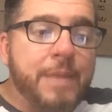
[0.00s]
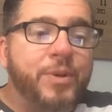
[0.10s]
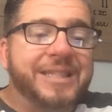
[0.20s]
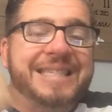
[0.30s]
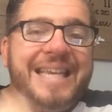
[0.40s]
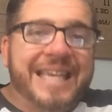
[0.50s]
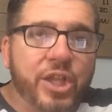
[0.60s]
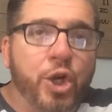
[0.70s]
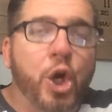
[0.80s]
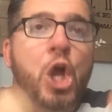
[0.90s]
and
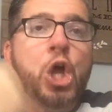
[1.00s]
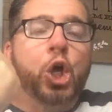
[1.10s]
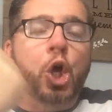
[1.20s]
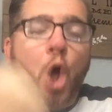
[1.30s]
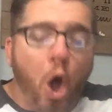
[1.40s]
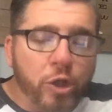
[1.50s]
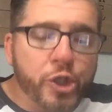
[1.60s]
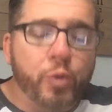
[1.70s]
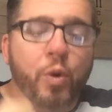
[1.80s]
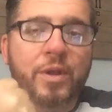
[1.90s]
particular
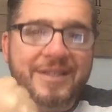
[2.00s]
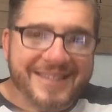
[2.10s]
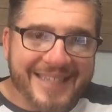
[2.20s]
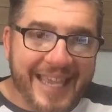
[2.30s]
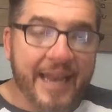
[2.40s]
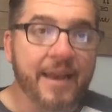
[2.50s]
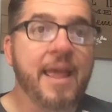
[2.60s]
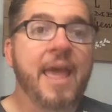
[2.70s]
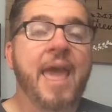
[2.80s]
cultural skin.